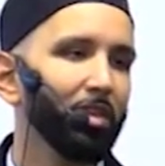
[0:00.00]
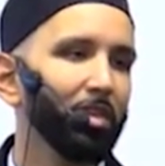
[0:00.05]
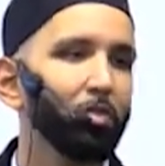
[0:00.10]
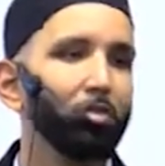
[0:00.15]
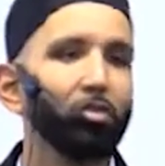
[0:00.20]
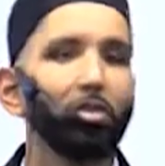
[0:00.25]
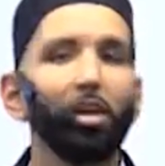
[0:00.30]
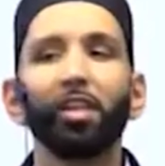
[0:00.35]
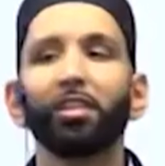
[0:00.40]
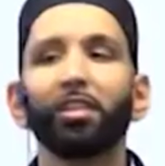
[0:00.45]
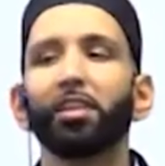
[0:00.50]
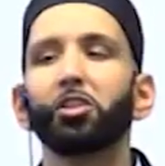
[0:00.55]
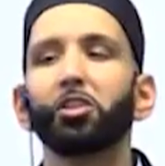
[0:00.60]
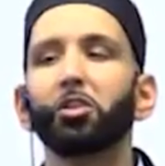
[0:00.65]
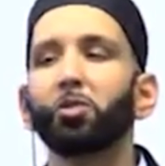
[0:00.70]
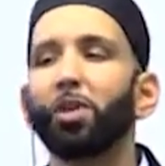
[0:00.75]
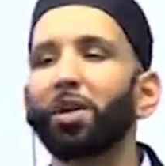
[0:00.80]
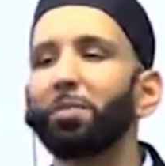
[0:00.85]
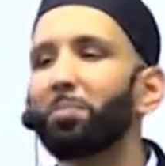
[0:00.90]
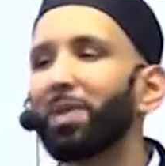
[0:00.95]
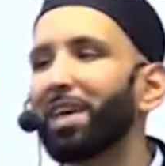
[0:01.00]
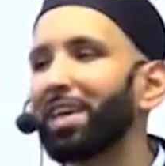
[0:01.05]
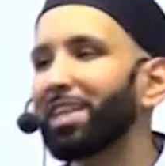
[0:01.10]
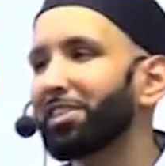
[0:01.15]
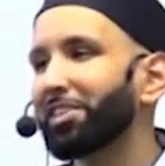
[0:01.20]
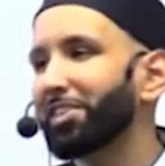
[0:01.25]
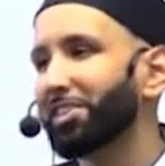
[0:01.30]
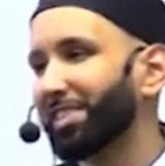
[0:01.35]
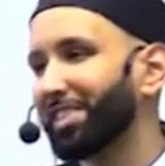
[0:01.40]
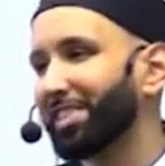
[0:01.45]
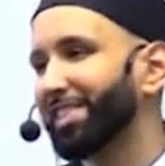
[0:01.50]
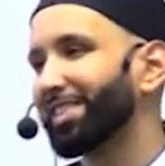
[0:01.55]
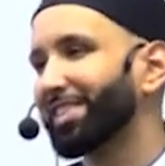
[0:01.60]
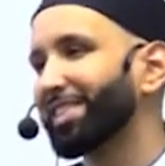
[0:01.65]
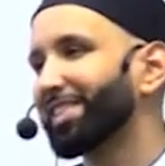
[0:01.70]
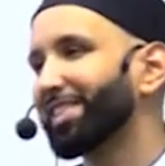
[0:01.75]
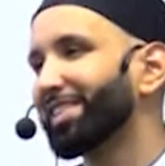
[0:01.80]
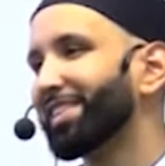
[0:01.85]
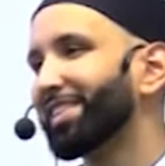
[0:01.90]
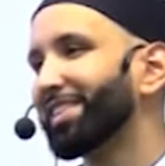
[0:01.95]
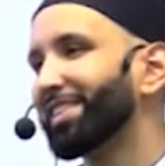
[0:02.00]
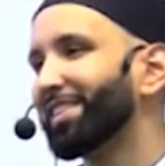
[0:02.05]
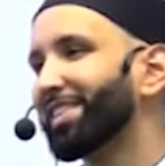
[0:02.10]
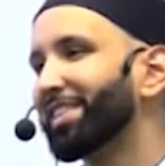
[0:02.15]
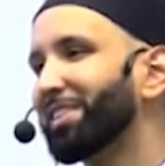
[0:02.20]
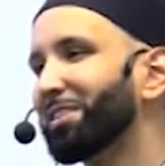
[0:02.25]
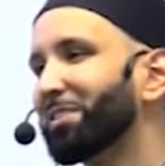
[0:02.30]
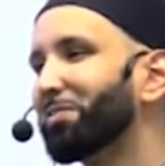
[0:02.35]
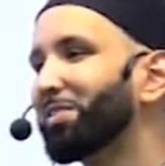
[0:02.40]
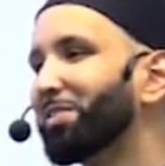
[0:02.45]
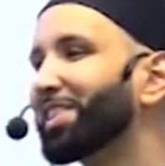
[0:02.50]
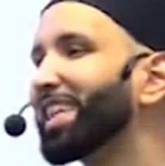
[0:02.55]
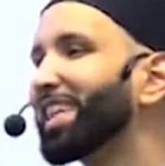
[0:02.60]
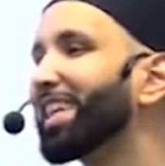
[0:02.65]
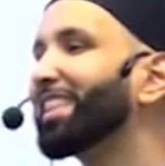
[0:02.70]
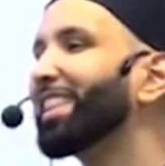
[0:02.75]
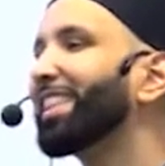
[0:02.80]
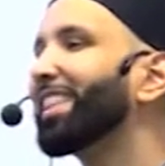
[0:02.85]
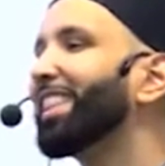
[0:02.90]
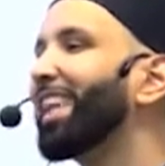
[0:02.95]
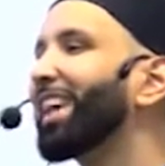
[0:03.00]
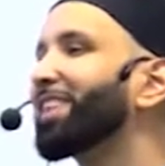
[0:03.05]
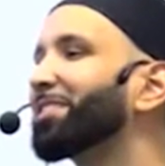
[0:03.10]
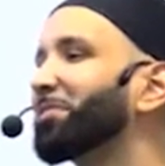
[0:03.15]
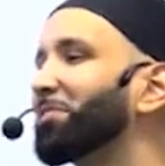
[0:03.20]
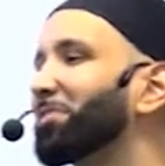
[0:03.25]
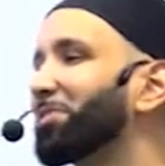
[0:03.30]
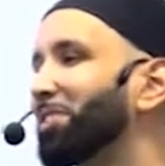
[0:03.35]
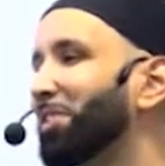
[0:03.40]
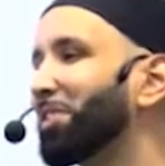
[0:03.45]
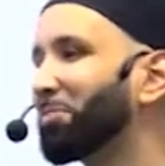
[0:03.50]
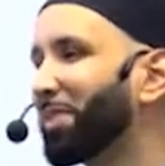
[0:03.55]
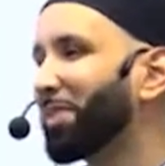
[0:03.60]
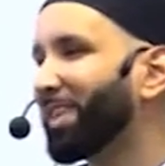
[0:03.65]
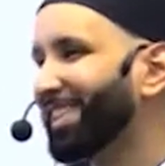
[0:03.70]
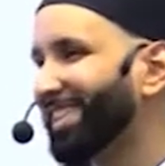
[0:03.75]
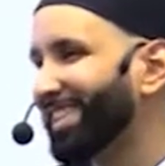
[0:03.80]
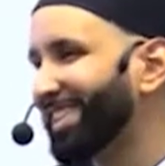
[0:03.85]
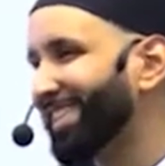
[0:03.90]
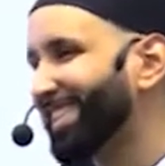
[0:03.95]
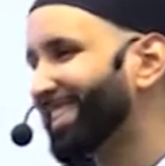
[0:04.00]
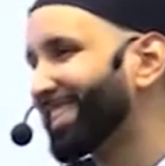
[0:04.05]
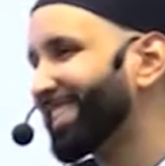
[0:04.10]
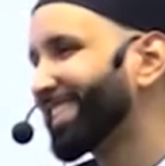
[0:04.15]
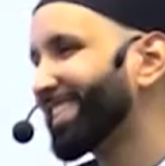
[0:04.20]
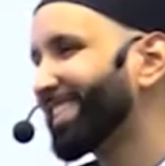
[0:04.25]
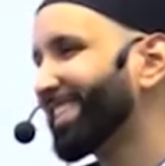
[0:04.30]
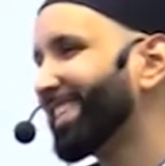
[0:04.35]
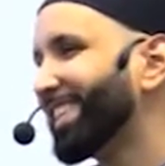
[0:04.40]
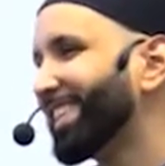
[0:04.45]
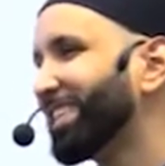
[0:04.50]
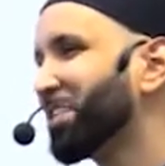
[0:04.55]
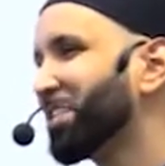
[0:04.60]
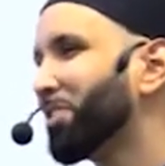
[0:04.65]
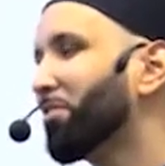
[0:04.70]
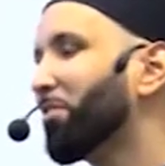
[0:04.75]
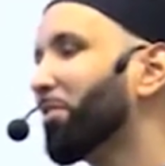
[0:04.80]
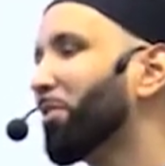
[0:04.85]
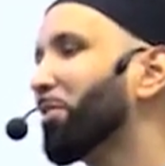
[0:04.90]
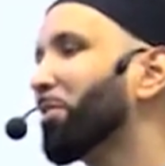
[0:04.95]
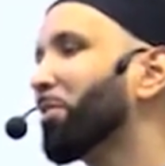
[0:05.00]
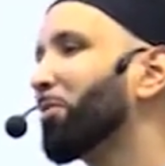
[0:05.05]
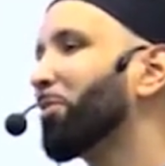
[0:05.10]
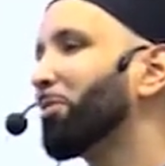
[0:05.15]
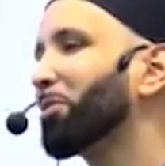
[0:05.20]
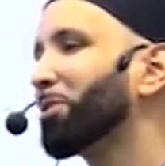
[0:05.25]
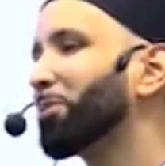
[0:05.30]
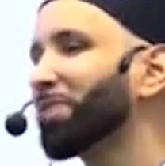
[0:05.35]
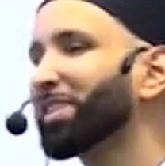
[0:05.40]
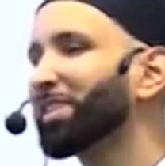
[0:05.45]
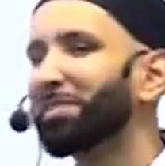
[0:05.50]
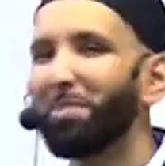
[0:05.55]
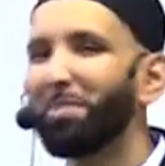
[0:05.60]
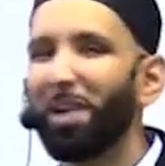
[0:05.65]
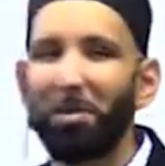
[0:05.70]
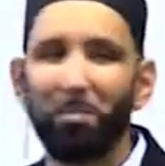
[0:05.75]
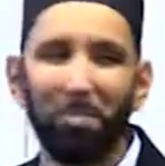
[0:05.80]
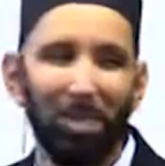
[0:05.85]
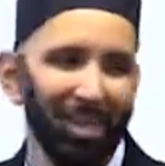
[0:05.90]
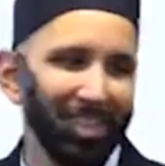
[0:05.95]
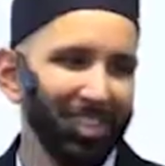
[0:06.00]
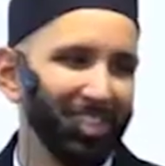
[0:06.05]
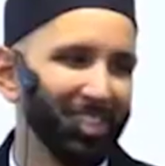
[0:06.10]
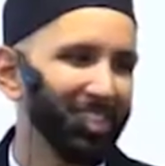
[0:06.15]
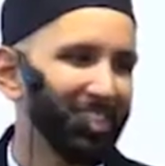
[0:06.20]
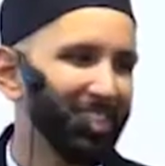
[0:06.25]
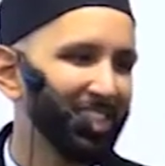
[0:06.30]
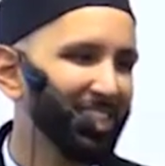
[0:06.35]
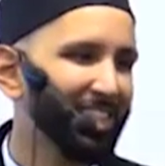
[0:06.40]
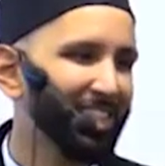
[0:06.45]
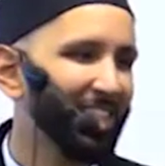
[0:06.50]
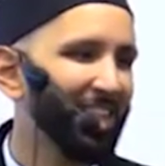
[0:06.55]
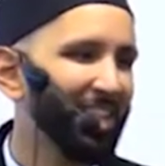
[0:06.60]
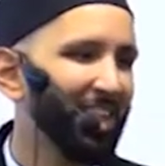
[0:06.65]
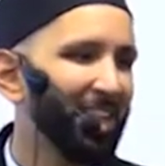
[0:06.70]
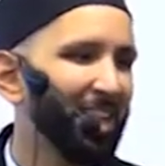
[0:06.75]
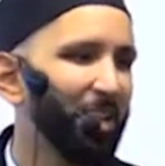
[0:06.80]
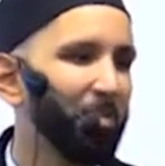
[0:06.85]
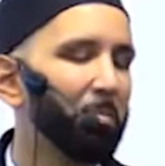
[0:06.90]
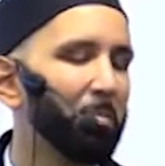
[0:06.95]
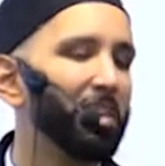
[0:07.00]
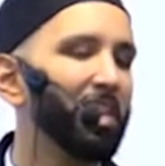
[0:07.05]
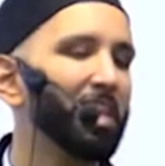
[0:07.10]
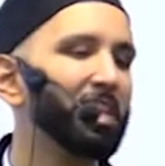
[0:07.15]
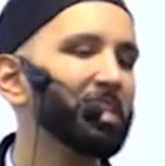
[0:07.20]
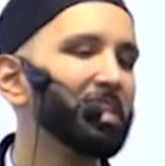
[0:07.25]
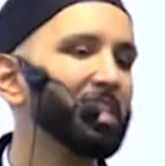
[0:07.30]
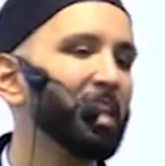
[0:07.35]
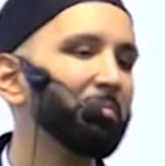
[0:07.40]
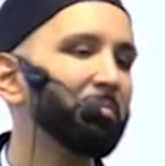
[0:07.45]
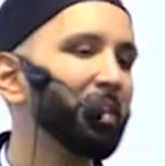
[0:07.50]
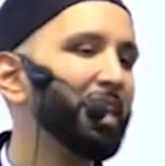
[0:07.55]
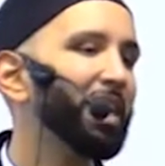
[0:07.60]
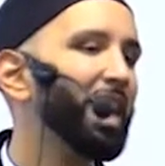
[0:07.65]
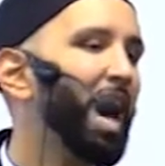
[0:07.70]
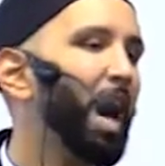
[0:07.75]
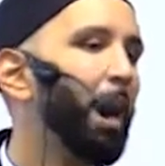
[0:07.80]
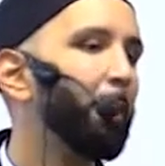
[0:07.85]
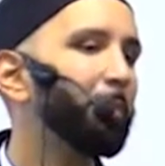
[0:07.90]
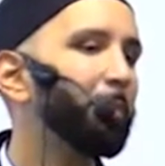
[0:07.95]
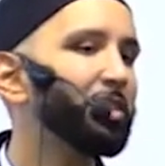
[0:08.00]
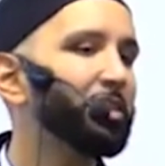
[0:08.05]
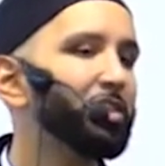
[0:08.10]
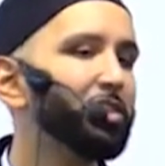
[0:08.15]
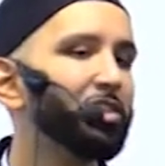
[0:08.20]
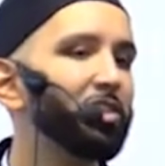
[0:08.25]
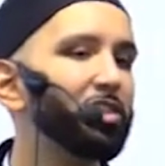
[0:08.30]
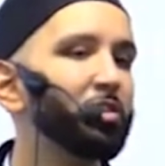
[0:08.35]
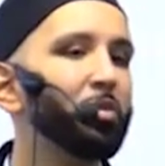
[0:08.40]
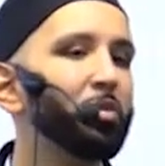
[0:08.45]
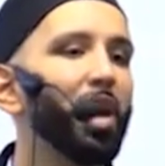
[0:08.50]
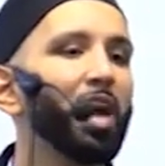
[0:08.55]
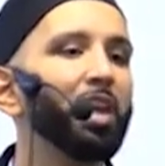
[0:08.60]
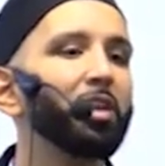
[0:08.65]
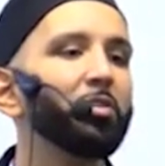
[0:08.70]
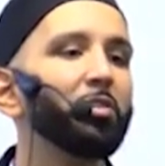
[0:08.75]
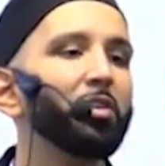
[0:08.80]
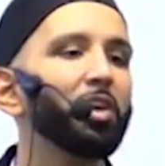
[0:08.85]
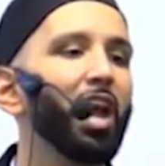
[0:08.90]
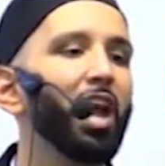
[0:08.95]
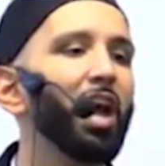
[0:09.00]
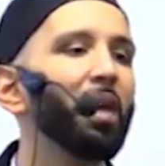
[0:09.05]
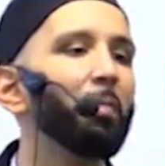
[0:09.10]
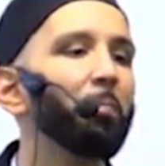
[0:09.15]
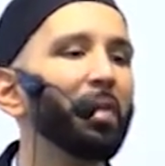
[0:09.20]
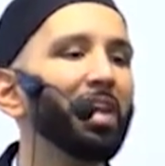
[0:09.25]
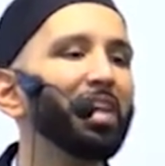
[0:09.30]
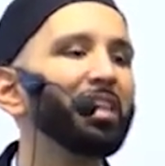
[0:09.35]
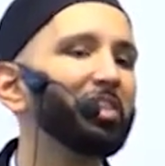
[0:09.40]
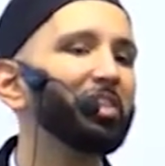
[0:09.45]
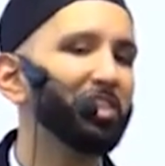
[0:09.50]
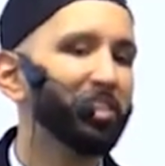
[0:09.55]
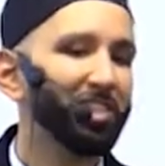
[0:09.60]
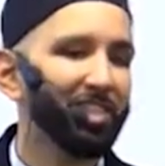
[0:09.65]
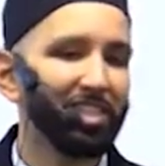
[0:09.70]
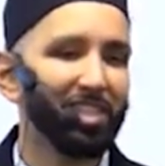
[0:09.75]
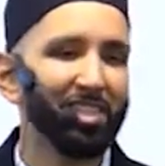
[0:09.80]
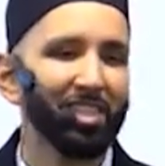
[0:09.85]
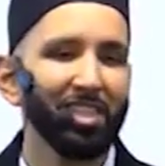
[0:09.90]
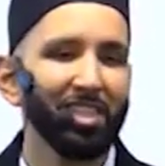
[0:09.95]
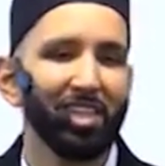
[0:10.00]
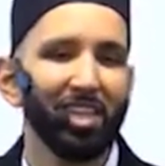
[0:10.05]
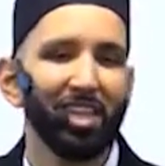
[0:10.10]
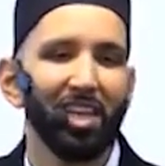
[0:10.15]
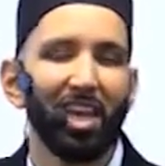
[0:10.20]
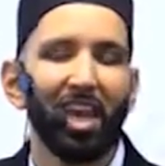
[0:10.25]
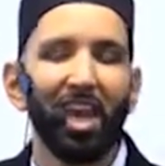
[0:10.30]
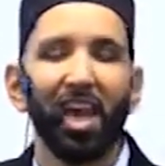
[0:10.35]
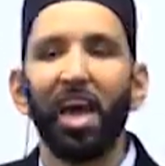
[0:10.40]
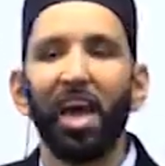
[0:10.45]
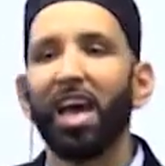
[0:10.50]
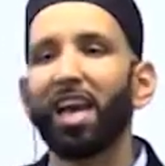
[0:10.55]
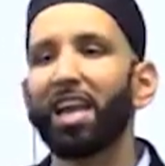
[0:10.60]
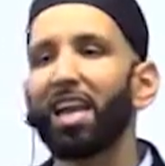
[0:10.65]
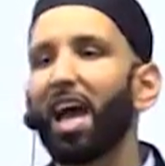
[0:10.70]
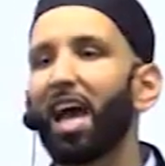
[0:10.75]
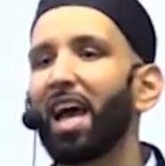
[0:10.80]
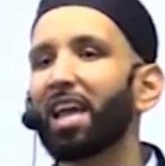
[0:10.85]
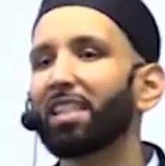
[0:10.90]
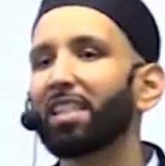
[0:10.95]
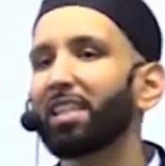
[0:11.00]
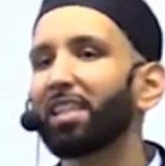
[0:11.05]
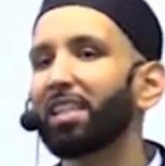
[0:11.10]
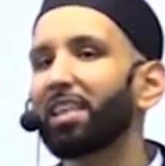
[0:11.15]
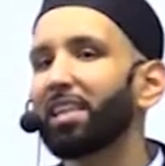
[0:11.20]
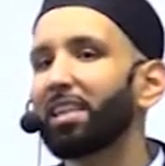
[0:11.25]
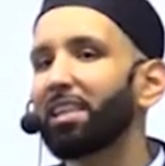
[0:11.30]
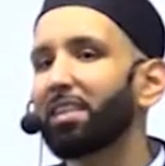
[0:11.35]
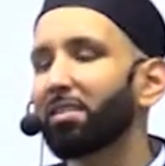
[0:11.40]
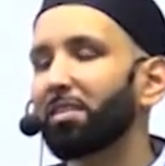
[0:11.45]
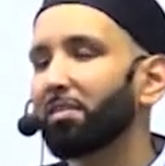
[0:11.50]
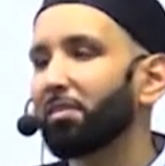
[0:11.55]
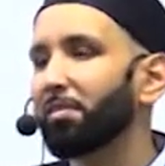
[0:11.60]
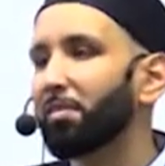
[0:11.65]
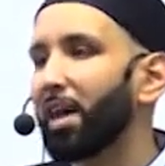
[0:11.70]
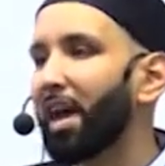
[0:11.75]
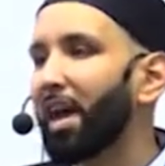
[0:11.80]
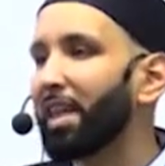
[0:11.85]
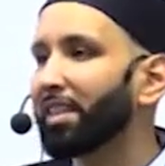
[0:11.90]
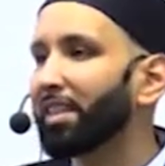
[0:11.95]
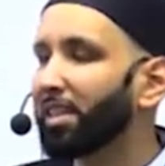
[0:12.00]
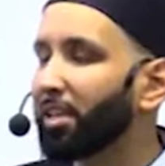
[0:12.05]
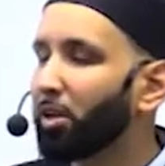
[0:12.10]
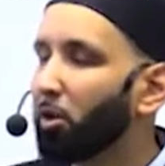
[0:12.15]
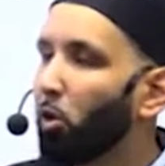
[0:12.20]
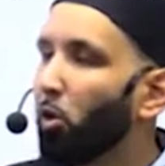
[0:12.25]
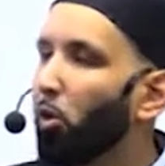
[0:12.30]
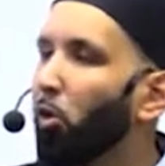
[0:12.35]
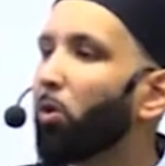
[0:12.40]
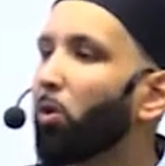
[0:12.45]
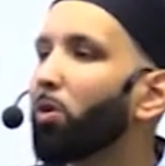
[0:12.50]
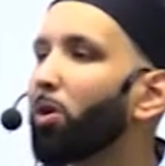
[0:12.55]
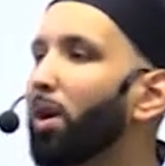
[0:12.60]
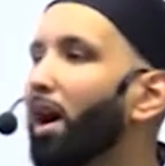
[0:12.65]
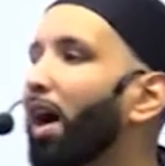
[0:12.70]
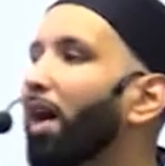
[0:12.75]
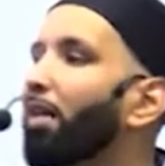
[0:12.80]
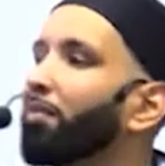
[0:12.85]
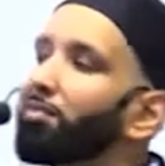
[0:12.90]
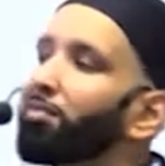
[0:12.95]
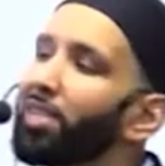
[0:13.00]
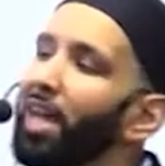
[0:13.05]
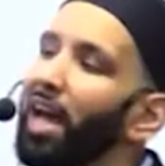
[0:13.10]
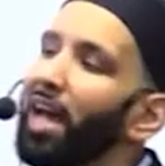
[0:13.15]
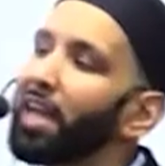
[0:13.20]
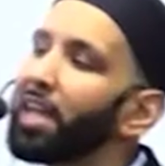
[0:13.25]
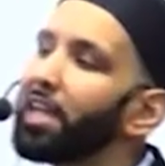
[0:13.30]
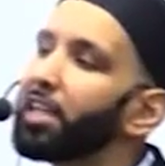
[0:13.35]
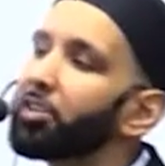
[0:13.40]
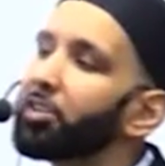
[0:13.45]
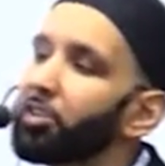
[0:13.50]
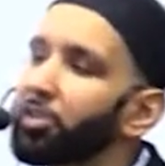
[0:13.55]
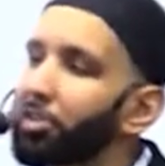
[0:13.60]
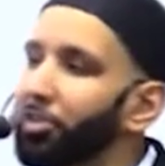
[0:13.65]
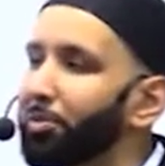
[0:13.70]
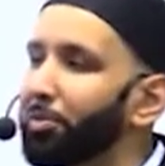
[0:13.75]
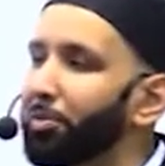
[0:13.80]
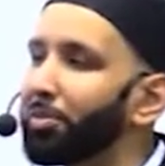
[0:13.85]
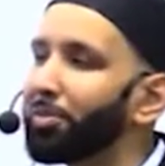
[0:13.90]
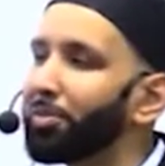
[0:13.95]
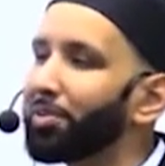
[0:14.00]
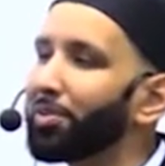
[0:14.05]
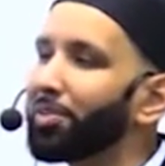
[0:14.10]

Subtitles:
You thought that you had patience. You've attended lectures on patience. You've heard khutbas about patience. But then something happens to you and you're not patient. And at the core of that issue